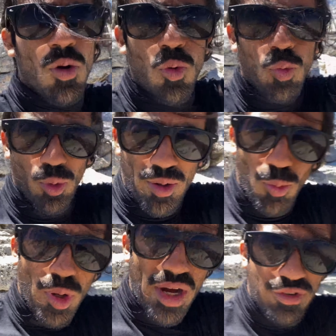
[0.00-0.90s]

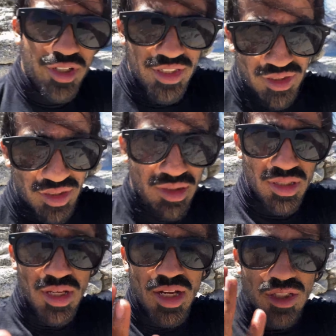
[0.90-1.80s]
Whatever it is,
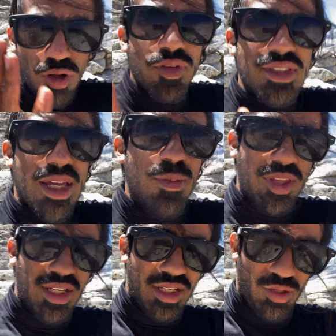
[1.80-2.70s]
it's all the same
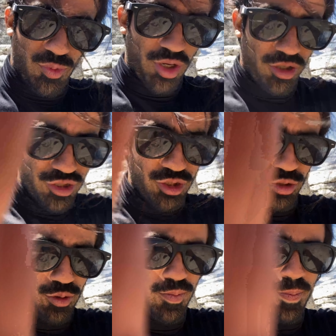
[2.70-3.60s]
thing in regards to